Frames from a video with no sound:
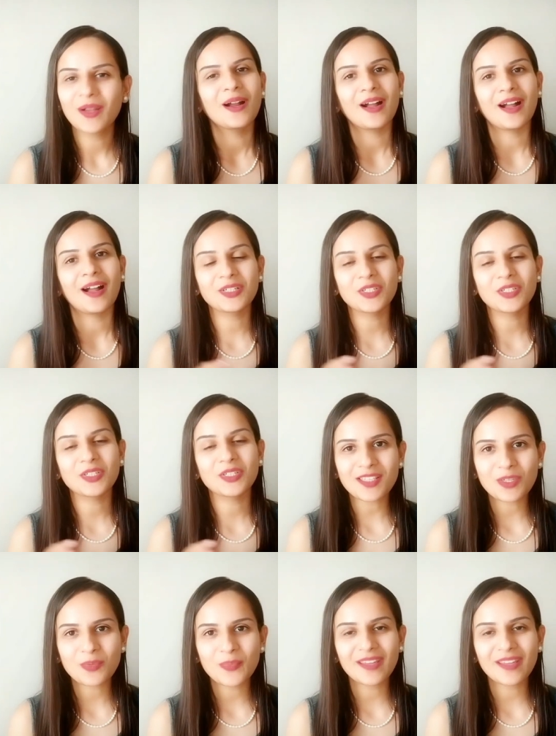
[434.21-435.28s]
and
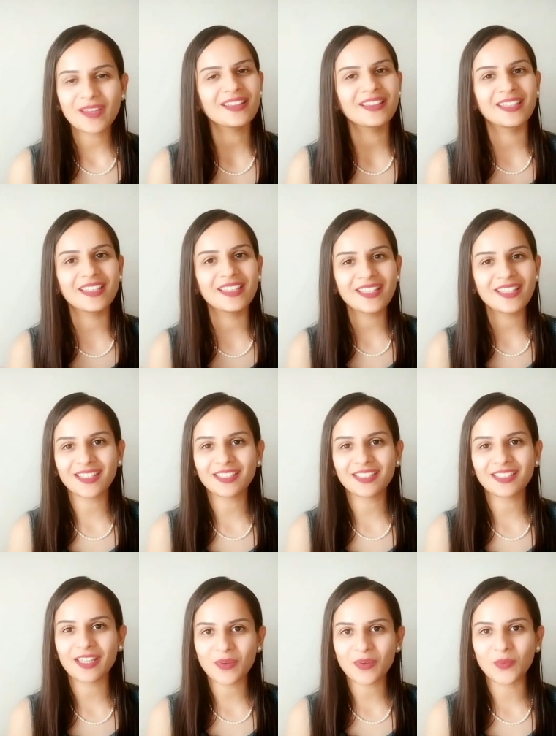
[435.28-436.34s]
trust me, these are the
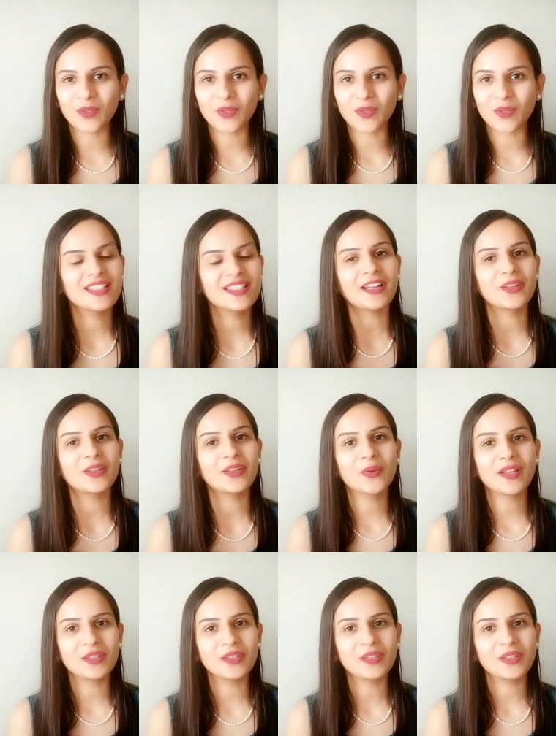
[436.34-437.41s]
10 words that you
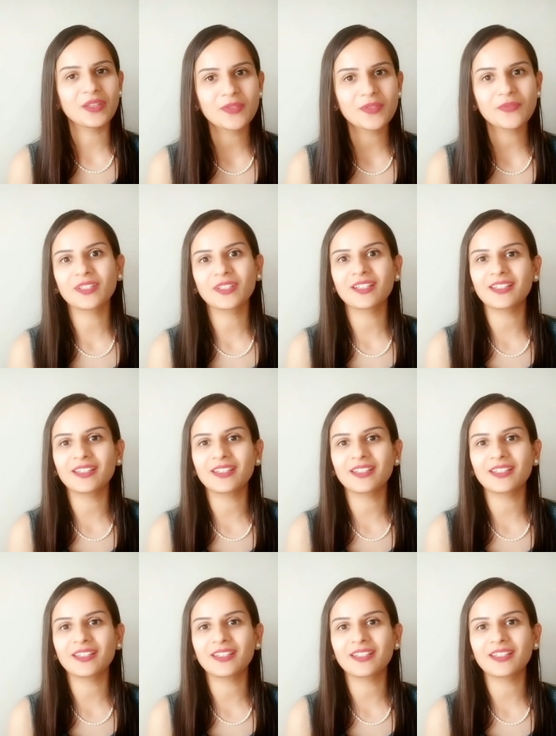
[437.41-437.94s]
can use for the